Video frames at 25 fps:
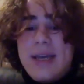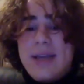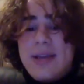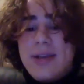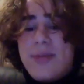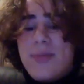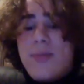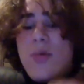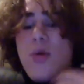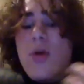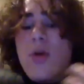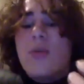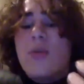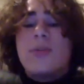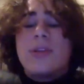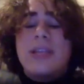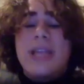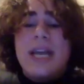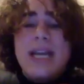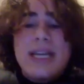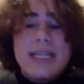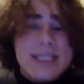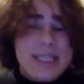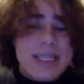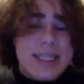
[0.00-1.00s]
They're more
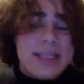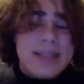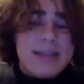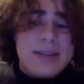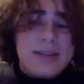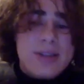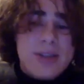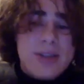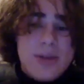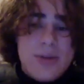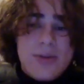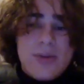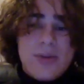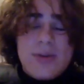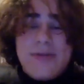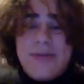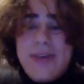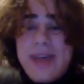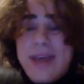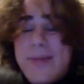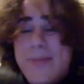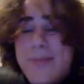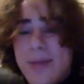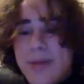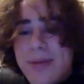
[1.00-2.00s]
reluctant to sort of
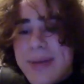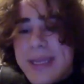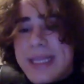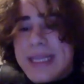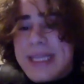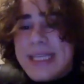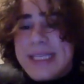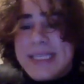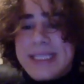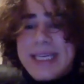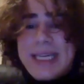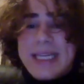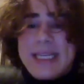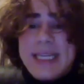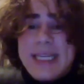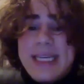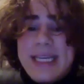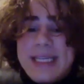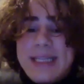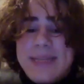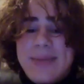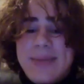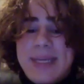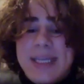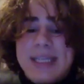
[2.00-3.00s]
implement these
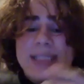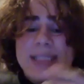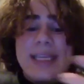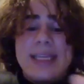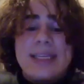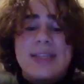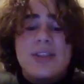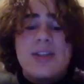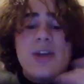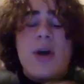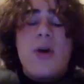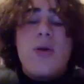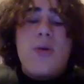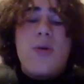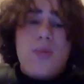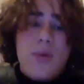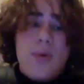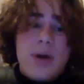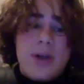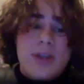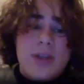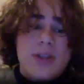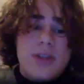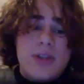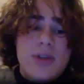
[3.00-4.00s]
techniques because they don't
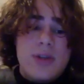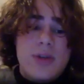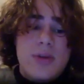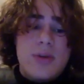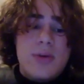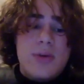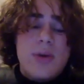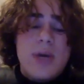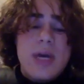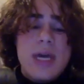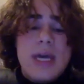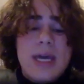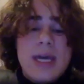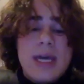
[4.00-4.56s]
want to